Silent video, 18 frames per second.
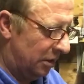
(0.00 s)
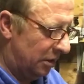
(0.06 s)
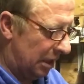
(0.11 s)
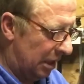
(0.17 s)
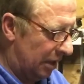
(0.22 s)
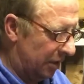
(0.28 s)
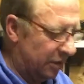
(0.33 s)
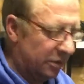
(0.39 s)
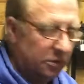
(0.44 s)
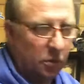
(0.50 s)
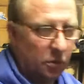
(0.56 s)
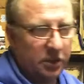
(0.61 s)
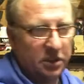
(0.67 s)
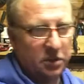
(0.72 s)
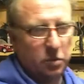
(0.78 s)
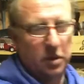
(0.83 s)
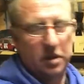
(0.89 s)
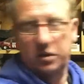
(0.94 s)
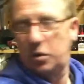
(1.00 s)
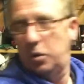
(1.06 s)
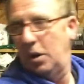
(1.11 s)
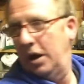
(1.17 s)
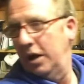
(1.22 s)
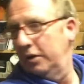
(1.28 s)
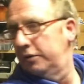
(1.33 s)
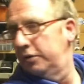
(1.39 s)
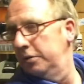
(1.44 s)
Heather, Rory's went
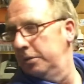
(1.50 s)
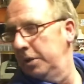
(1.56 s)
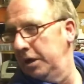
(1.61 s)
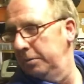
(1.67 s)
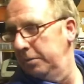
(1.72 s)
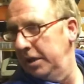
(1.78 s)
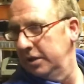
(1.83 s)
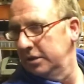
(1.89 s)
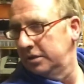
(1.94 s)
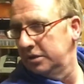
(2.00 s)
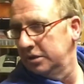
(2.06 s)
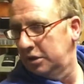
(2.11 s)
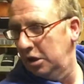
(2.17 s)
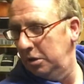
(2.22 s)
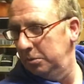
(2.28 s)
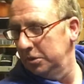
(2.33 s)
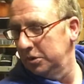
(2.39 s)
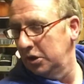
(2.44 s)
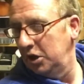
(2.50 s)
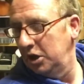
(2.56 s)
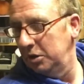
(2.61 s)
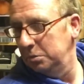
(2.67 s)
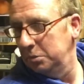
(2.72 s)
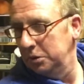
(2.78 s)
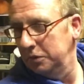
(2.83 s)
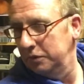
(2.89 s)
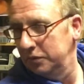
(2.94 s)
quiet from my mention coming down
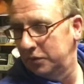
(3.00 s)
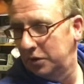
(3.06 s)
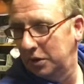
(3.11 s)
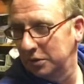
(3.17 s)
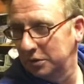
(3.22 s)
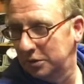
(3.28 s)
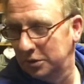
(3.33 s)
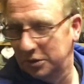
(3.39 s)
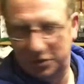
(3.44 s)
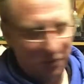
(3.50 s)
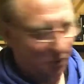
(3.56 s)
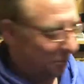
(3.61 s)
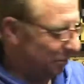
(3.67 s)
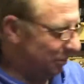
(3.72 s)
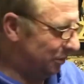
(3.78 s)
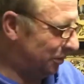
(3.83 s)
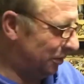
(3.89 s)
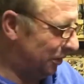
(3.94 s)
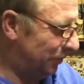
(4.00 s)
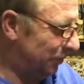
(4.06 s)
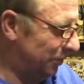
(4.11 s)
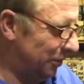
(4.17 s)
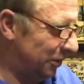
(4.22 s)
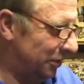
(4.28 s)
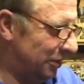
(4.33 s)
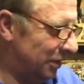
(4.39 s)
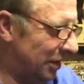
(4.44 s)
and moving tons of stone and stuff. It
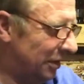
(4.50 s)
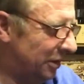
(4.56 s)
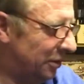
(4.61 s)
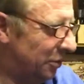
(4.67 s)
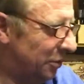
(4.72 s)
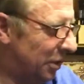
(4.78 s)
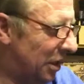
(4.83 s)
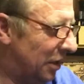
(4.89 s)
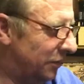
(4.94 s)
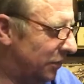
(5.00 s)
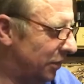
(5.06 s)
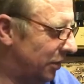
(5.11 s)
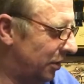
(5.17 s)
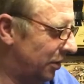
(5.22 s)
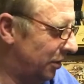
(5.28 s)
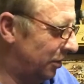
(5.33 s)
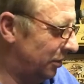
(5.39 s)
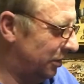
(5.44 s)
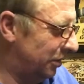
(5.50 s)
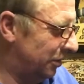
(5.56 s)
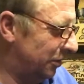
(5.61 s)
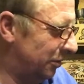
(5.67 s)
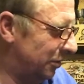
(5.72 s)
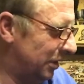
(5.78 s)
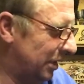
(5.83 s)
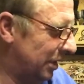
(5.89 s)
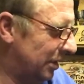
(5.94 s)
looks like you're going to have to do it on your
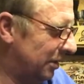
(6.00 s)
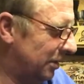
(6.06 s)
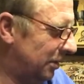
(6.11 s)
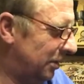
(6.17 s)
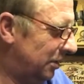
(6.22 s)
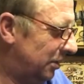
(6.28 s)
own again.